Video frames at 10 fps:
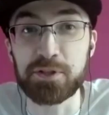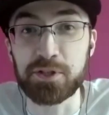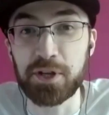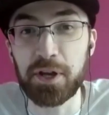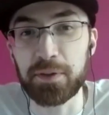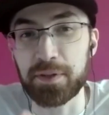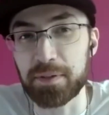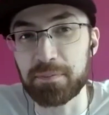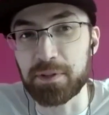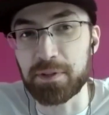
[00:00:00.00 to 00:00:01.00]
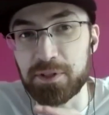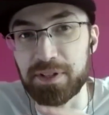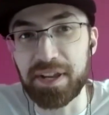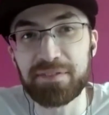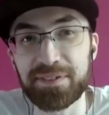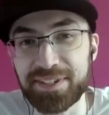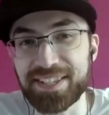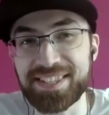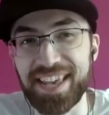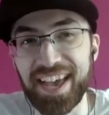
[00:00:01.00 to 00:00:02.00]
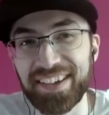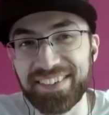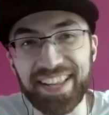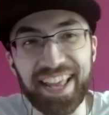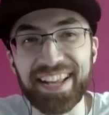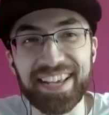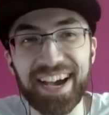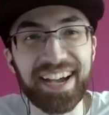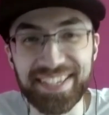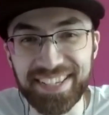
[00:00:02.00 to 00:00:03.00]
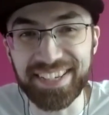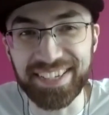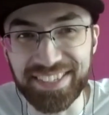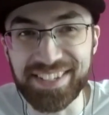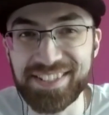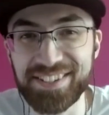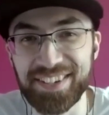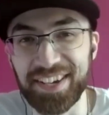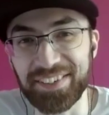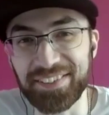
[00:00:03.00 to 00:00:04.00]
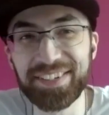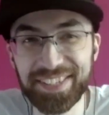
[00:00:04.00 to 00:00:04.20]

to show that you should never discount any idea in the studio.